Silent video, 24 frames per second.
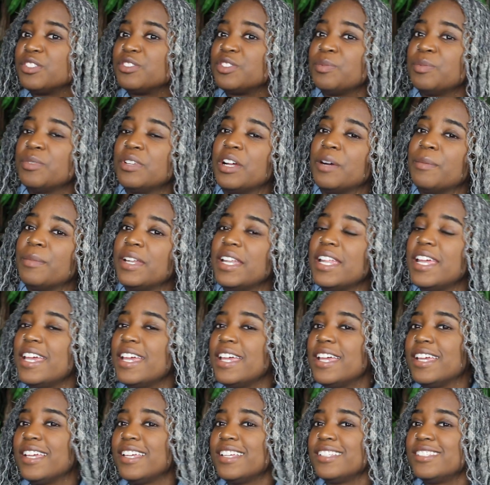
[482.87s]
It's dripping down my
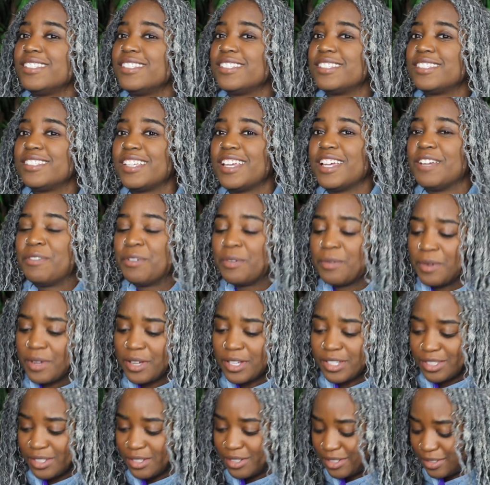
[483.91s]
neck. It's just everywhere.
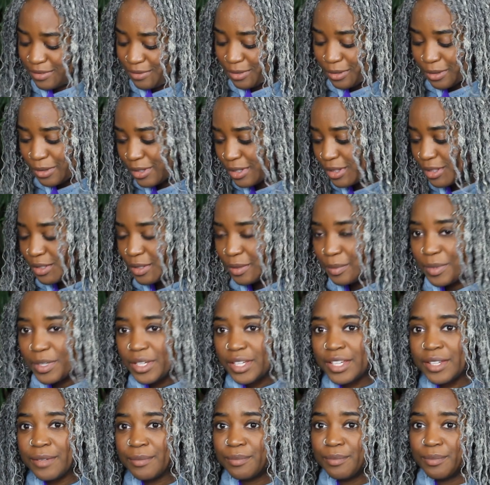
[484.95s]
It's on the floor a little
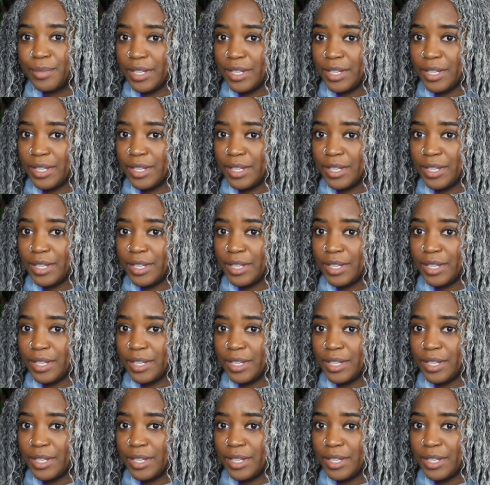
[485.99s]
bit.